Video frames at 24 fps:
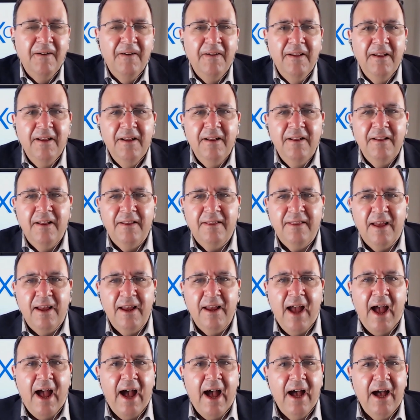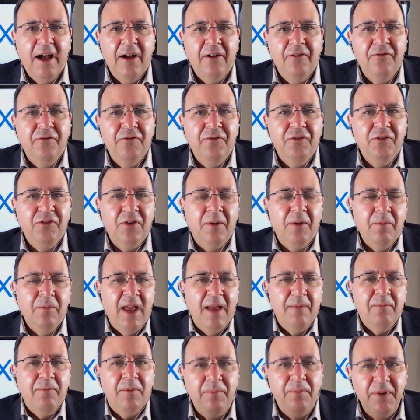that they have some
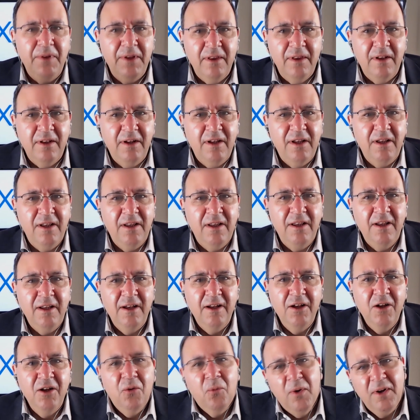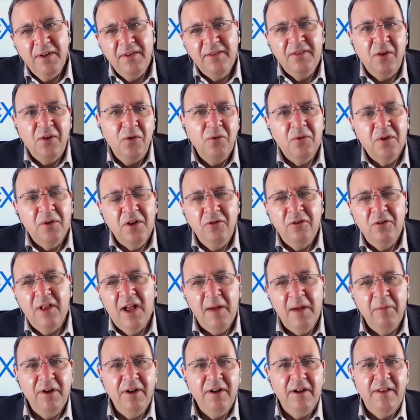capability. What is so? Can you
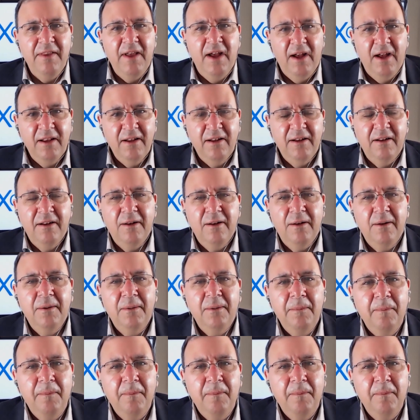elaborate on that? Well,